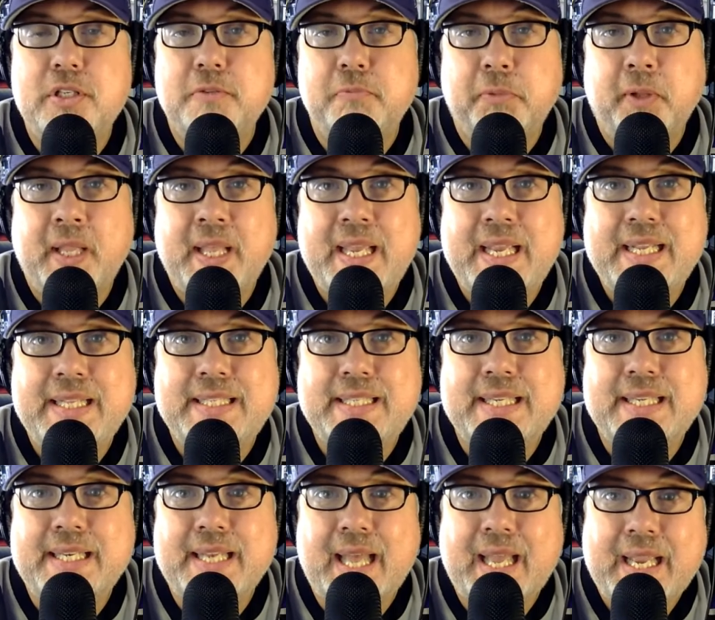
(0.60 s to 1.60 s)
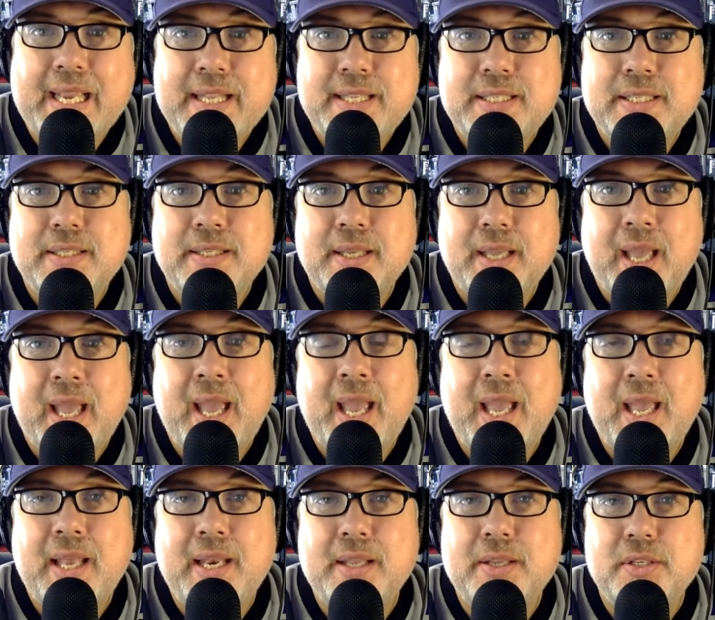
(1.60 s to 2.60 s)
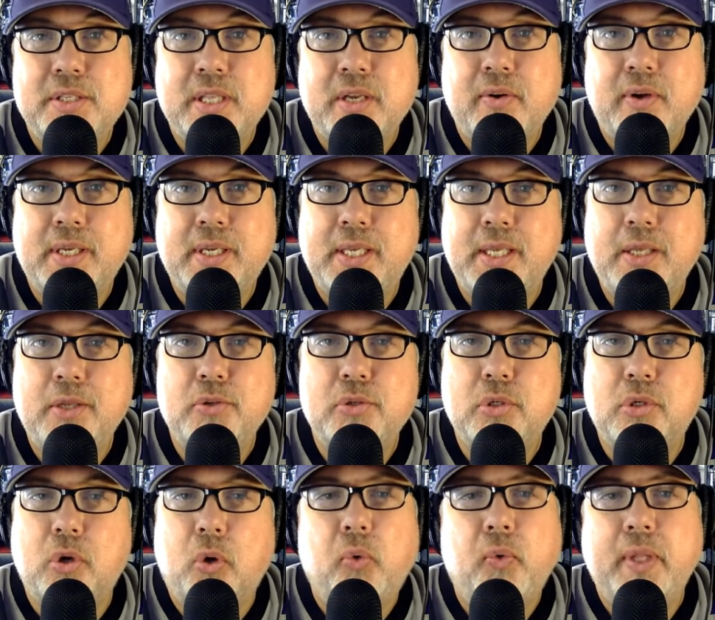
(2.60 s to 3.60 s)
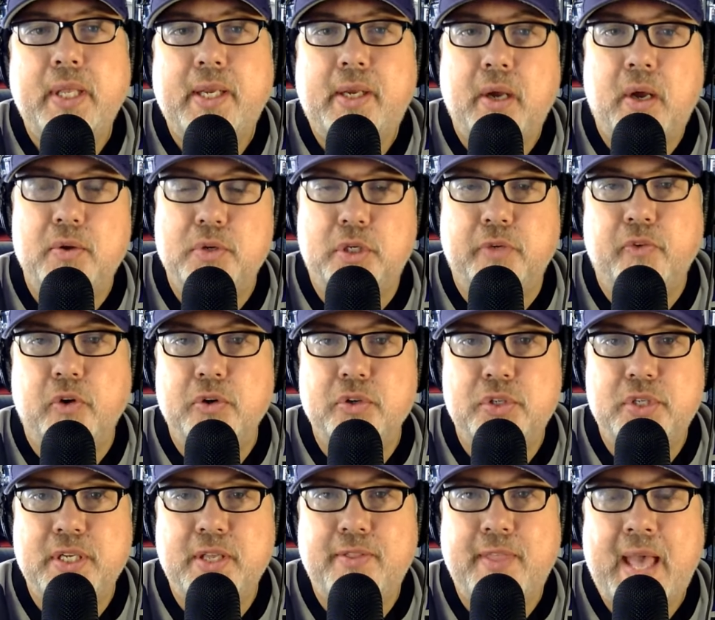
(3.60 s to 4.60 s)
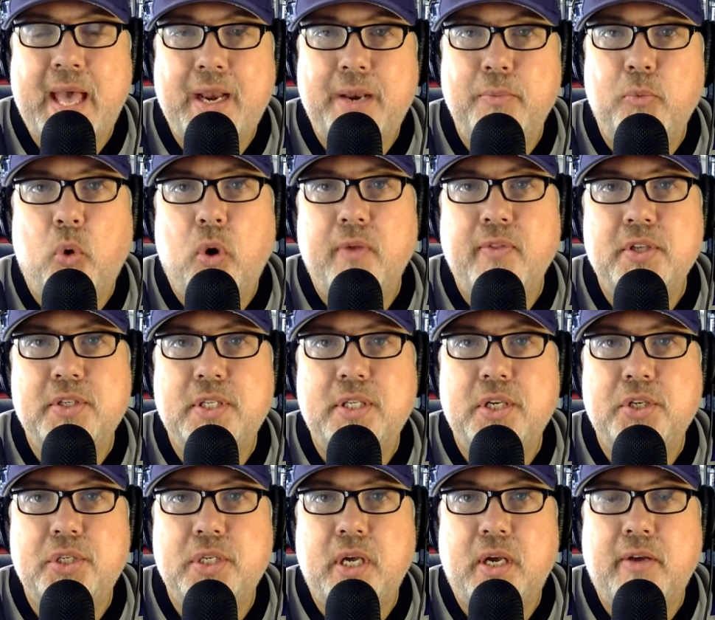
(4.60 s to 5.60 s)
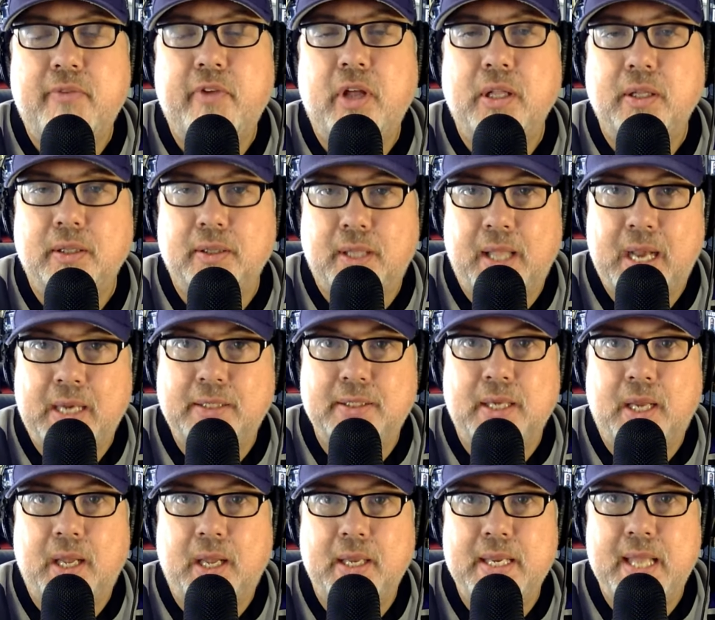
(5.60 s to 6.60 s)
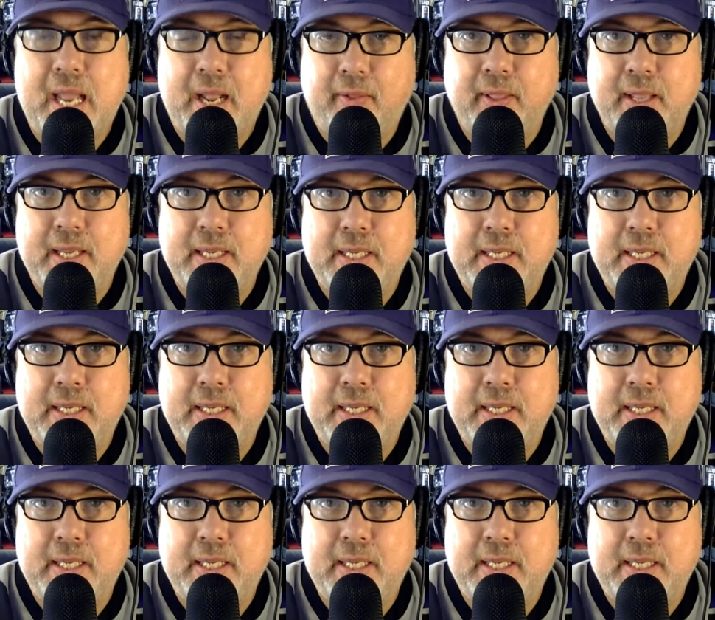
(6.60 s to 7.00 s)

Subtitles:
playing tonight? And is there a Kings goalie controversy? That and more on this edition of Locked On LA